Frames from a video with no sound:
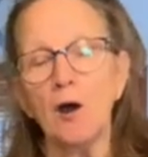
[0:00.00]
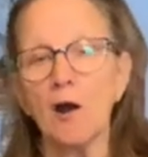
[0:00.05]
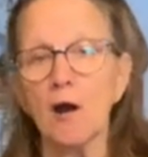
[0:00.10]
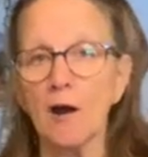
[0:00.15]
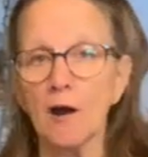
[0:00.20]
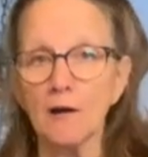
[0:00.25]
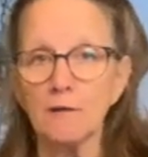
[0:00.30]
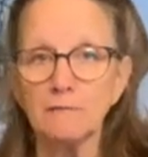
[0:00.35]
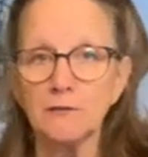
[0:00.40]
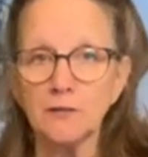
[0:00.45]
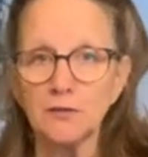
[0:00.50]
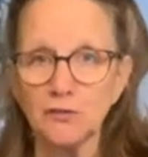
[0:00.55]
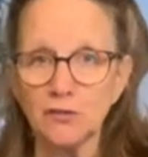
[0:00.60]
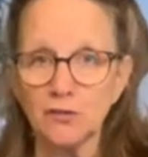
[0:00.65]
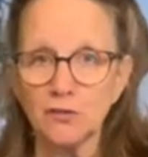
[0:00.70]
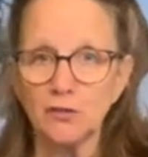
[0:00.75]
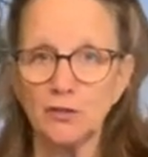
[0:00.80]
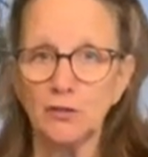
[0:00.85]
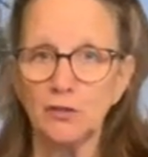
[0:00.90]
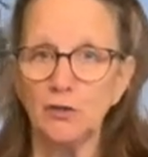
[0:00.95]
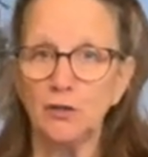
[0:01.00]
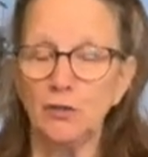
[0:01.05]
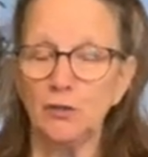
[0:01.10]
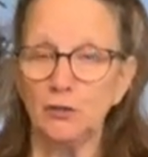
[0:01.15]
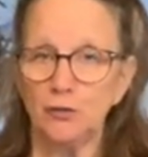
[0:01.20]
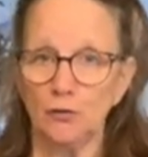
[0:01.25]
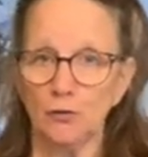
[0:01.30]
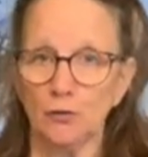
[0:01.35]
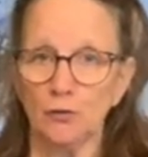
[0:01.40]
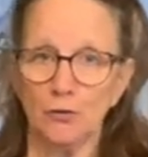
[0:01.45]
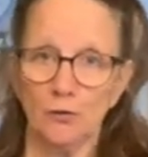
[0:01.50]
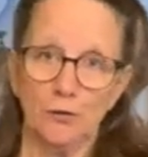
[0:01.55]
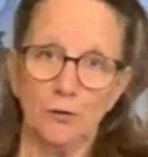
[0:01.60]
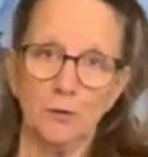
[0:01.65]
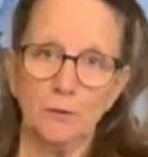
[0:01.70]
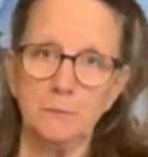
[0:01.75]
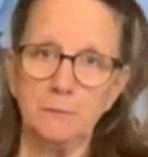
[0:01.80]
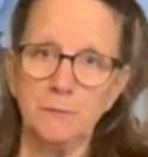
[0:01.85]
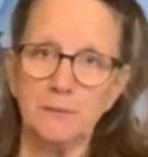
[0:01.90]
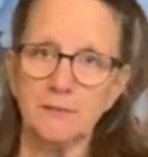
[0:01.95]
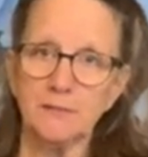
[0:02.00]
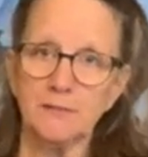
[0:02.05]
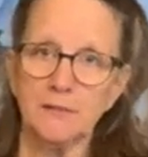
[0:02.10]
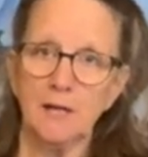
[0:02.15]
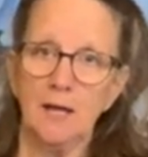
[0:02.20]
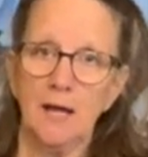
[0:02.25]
harvest your herbs